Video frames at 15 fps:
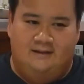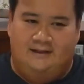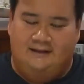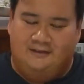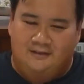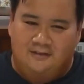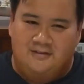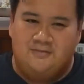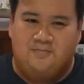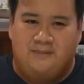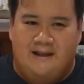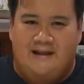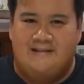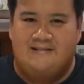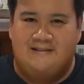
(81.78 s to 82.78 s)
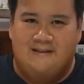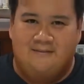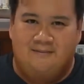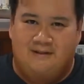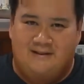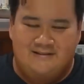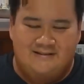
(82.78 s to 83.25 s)
It looks
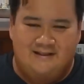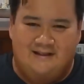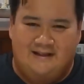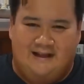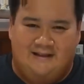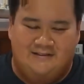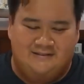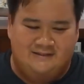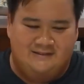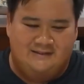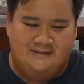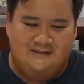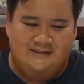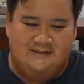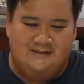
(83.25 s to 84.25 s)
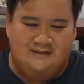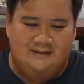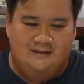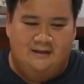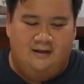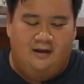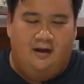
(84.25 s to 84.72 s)
plastic, but it's not actually
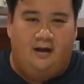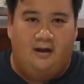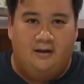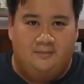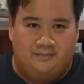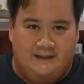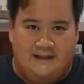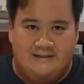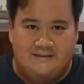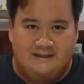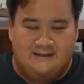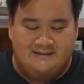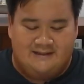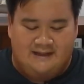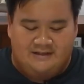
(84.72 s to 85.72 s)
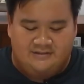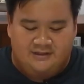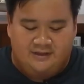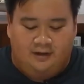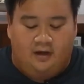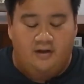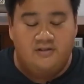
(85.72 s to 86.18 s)
hard plastic. It's
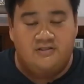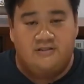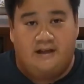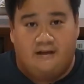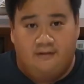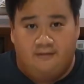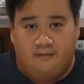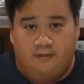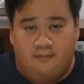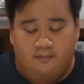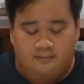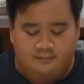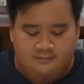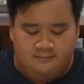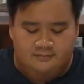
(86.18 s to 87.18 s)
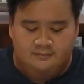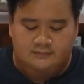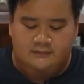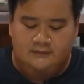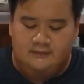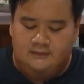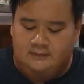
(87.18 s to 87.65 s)
actually hard styrofoam.
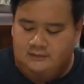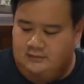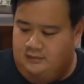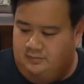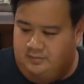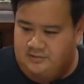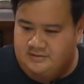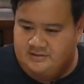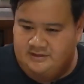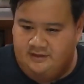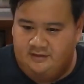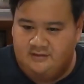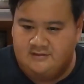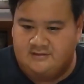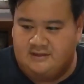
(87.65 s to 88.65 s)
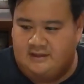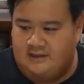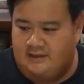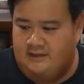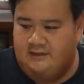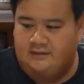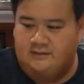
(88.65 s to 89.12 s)
I'll put this here on the
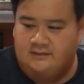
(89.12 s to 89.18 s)
side.